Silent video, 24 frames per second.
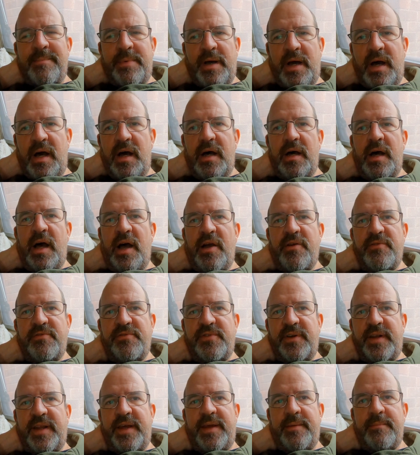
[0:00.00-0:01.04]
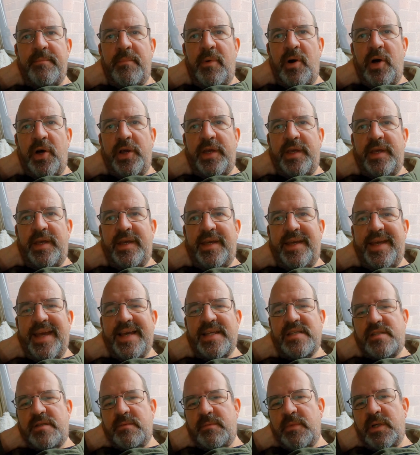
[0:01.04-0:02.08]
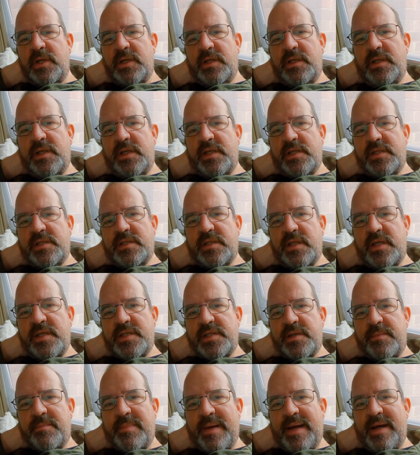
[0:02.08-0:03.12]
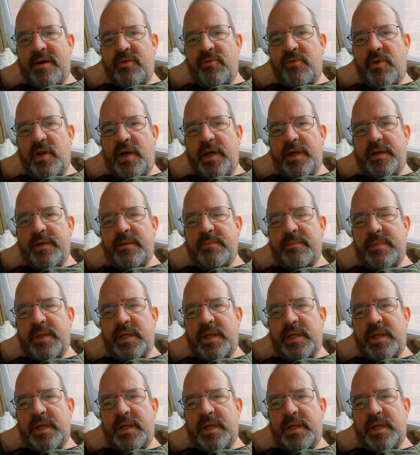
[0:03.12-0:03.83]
but hopefully my guesstimate is about right.